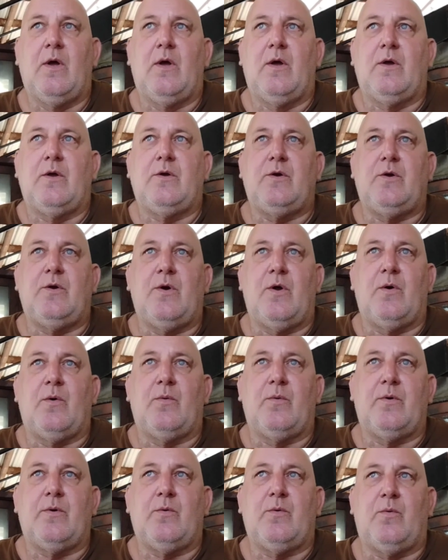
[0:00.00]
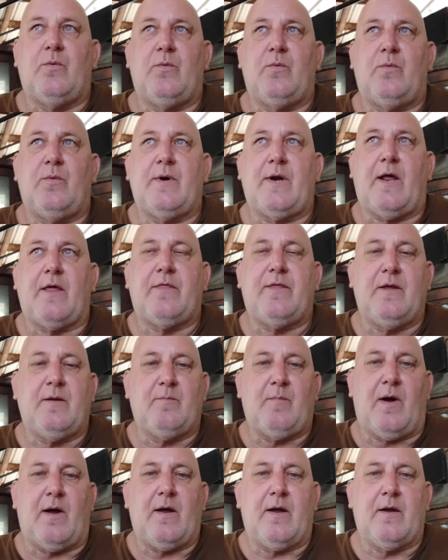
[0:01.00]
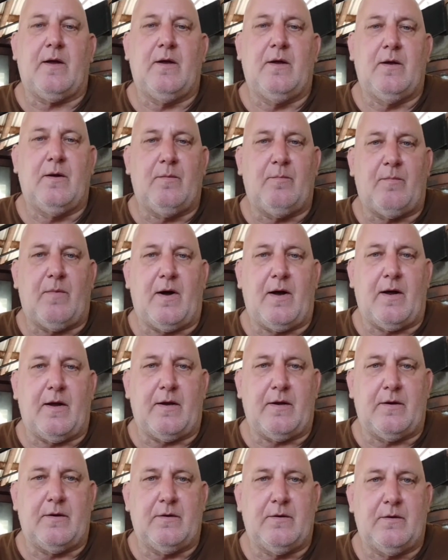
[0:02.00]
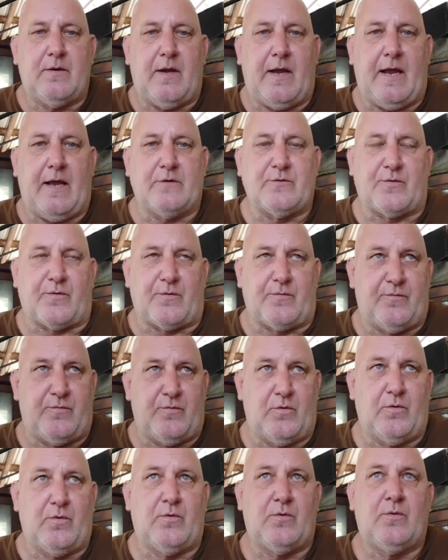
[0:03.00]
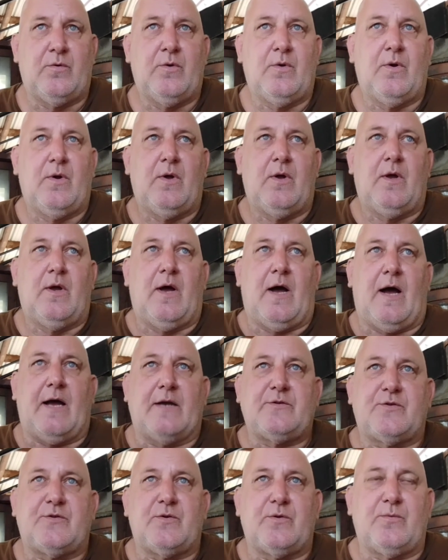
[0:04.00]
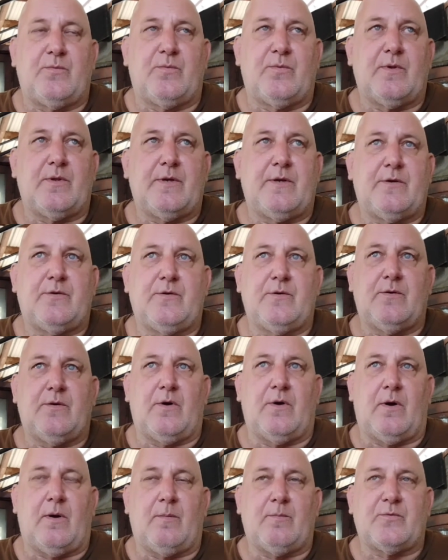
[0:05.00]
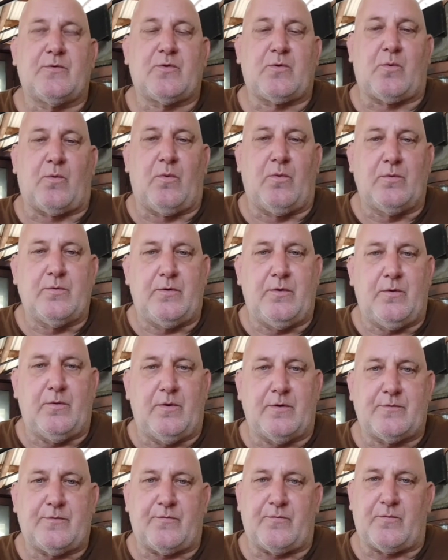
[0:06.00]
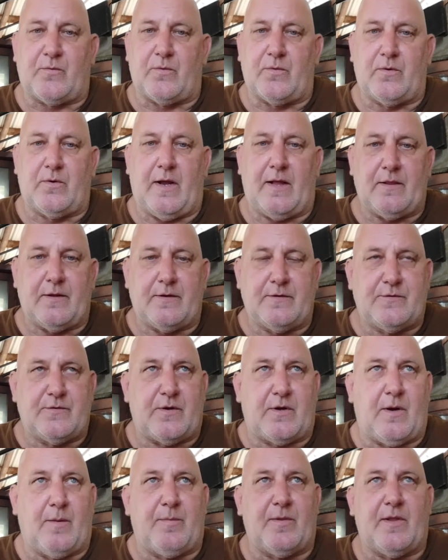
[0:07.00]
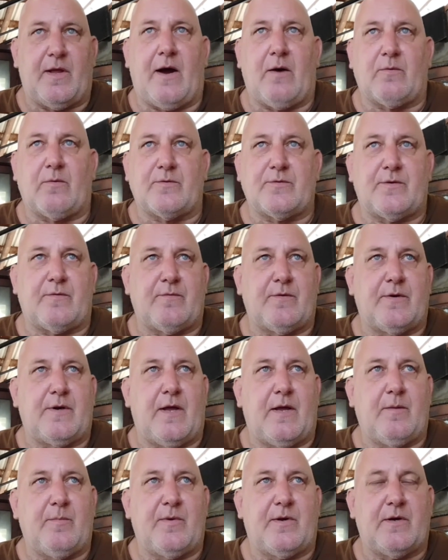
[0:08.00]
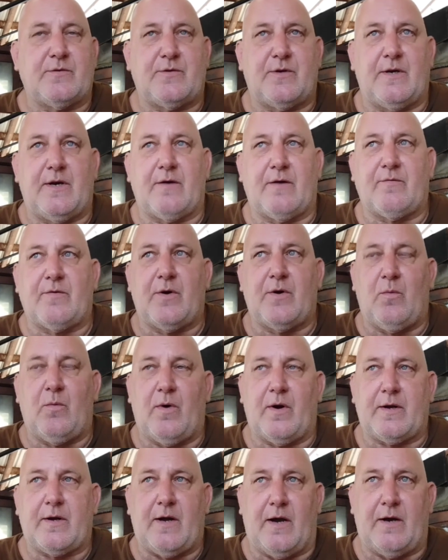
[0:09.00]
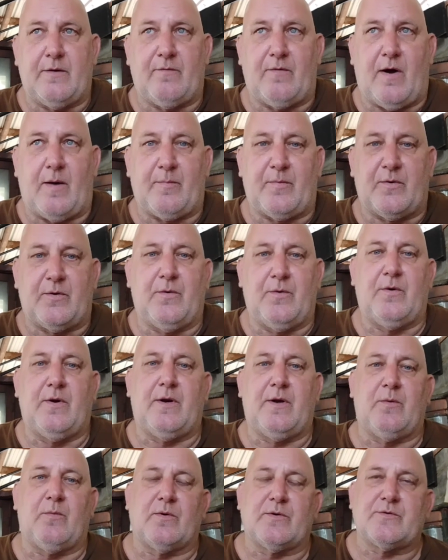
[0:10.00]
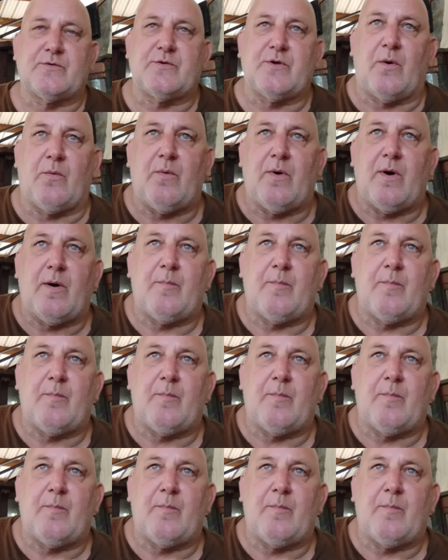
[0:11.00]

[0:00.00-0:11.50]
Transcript: when I think my hands are full, I should really scroll units for at least a couple of hours every day, because you never know what kind of opportunity will show up.